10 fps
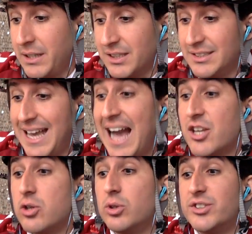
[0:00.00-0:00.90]
because the
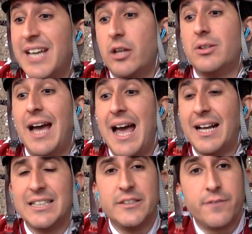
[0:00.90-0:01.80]
actual
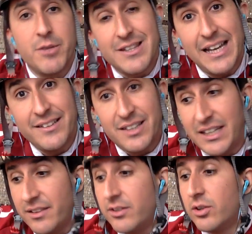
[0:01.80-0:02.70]
CycleHack is from the
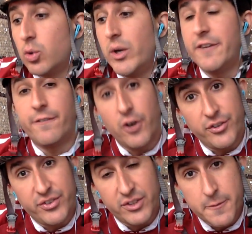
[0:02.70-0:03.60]
19th to the
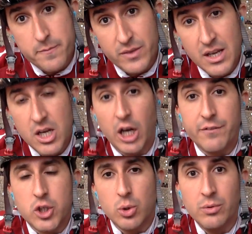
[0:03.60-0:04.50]
21st
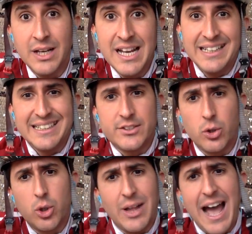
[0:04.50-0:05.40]
of June. And
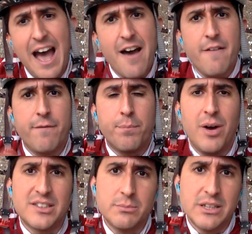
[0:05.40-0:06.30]
so you'll have
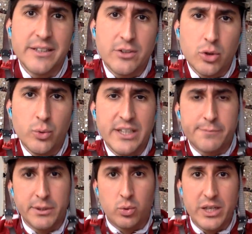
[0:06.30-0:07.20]
approximately 2
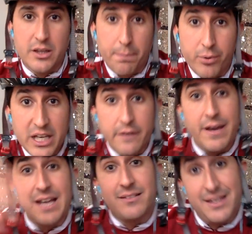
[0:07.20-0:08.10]
weeks between the
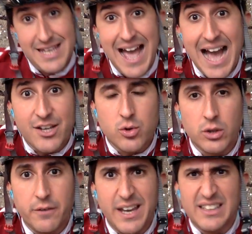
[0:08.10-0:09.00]
pre-event and the
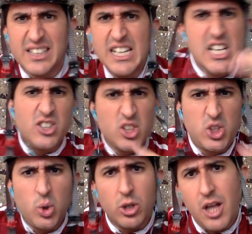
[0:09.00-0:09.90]
actual event to
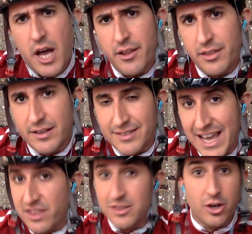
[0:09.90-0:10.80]
do a lot of this
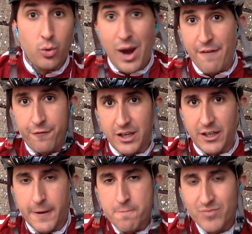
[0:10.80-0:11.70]

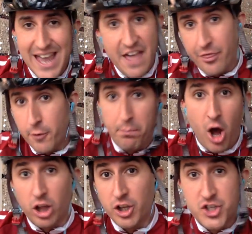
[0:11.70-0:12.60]
ethnographic,
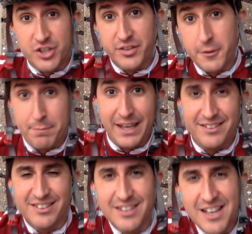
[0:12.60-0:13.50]

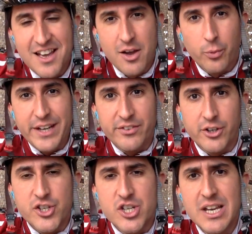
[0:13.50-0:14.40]
anthropologist-based
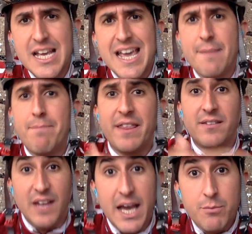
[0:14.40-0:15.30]
research. And by the
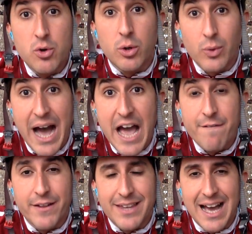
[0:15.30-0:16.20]
time you
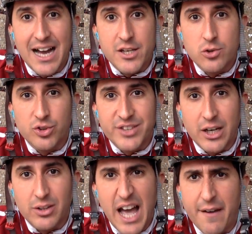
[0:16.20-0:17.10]
arrive at the actual
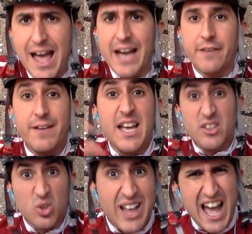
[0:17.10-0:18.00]
CycleHack
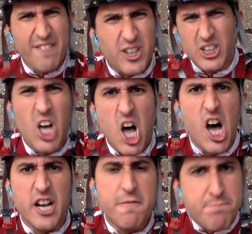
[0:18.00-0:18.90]
event, you'll have a
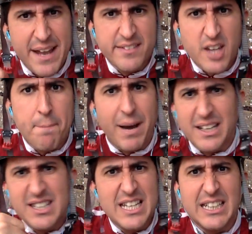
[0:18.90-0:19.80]
lot of pent-up
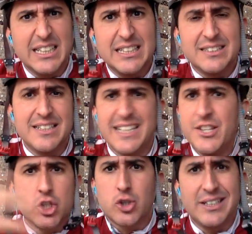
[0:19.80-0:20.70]
ideas and
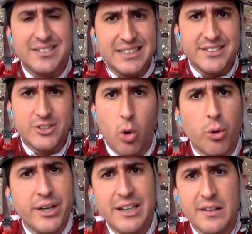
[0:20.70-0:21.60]
interesting
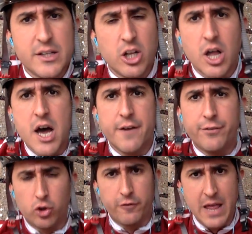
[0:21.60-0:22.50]
stories and a lot of
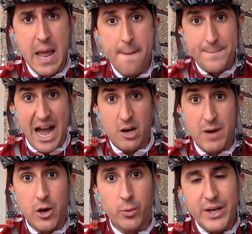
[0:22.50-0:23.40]
sort of
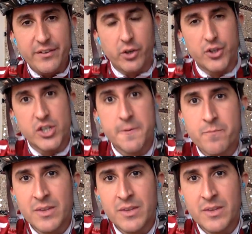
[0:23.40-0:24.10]
background research